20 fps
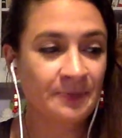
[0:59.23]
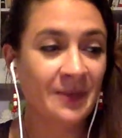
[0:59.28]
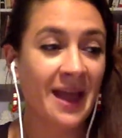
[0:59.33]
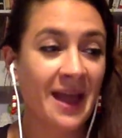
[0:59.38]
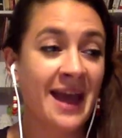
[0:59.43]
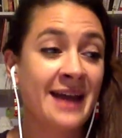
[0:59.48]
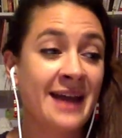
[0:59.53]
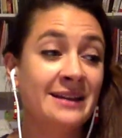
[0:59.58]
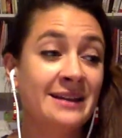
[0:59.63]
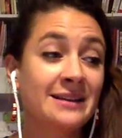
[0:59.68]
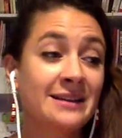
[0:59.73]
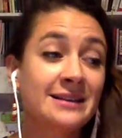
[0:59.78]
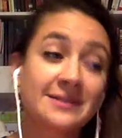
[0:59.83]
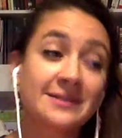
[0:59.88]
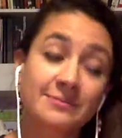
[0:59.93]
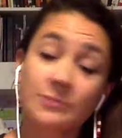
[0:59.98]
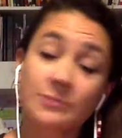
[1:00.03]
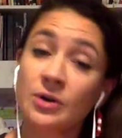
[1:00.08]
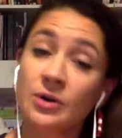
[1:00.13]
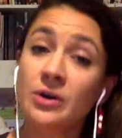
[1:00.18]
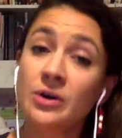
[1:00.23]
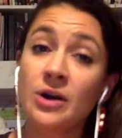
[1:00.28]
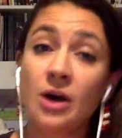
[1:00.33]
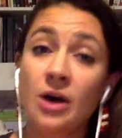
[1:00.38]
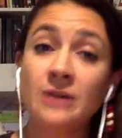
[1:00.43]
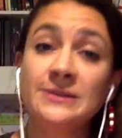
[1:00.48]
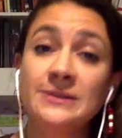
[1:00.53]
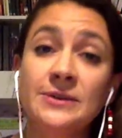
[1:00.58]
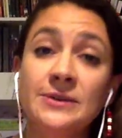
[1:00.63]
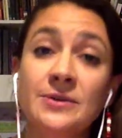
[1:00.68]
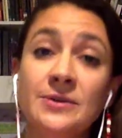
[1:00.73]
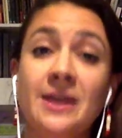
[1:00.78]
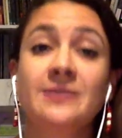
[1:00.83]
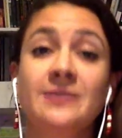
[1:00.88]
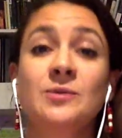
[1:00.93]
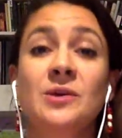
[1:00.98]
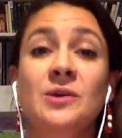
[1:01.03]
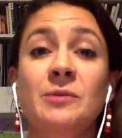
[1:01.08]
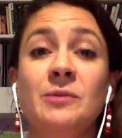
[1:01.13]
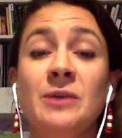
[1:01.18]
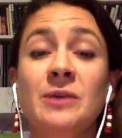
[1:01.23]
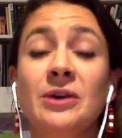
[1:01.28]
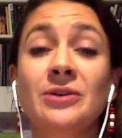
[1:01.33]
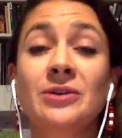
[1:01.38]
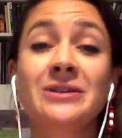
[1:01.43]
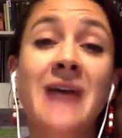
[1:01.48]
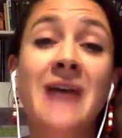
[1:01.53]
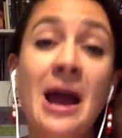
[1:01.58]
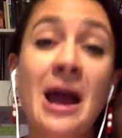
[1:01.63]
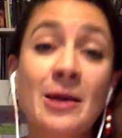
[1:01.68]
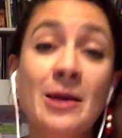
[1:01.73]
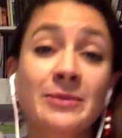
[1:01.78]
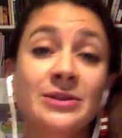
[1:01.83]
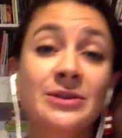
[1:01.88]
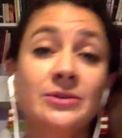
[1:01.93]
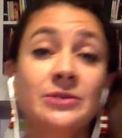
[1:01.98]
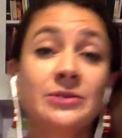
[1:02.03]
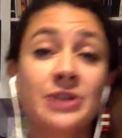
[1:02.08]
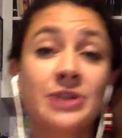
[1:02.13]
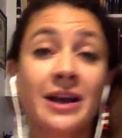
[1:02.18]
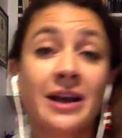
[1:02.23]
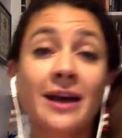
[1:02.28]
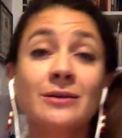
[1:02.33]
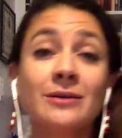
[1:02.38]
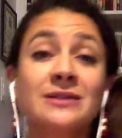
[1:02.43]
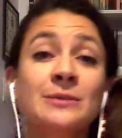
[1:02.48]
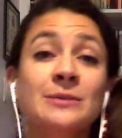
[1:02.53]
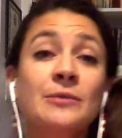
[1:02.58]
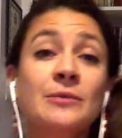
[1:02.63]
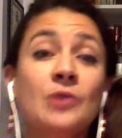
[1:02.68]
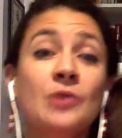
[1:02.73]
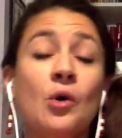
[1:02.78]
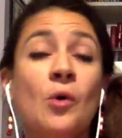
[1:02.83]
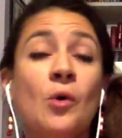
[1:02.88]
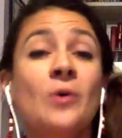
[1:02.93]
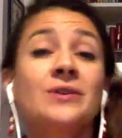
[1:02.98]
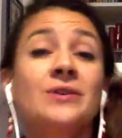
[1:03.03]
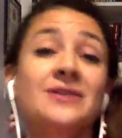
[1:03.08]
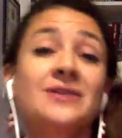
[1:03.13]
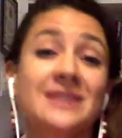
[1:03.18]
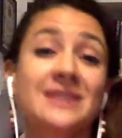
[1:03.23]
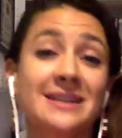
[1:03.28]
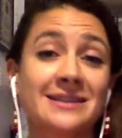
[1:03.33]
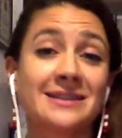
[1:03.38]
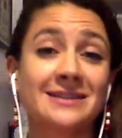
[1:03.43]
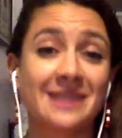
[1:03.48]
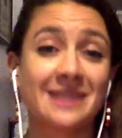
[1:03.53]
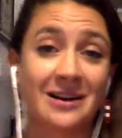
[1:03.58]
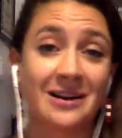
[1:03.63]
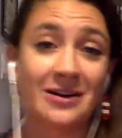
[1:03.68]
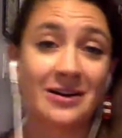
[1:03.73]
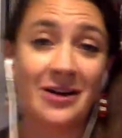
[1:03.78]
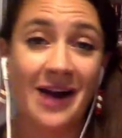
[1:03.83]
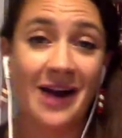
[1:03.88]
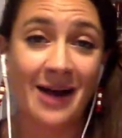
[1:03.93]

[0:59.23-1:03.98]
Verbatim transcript: And this could also next week be a good time to check out some of the courses that are